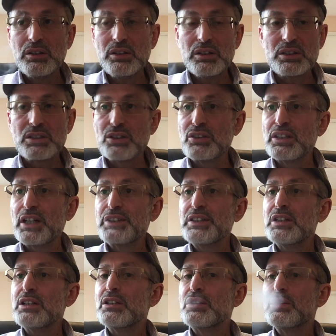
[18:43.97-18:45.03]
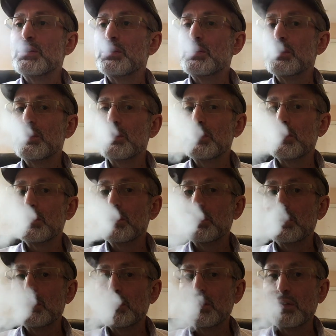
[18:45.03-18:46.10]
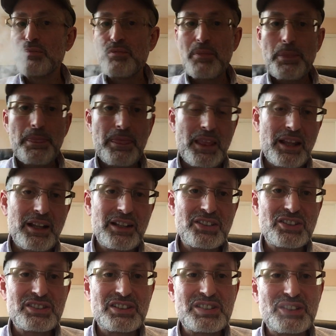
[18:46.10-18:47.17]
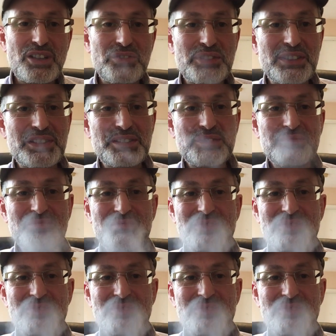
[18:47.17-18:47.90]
Oh, that's a good idea. I just discovered it.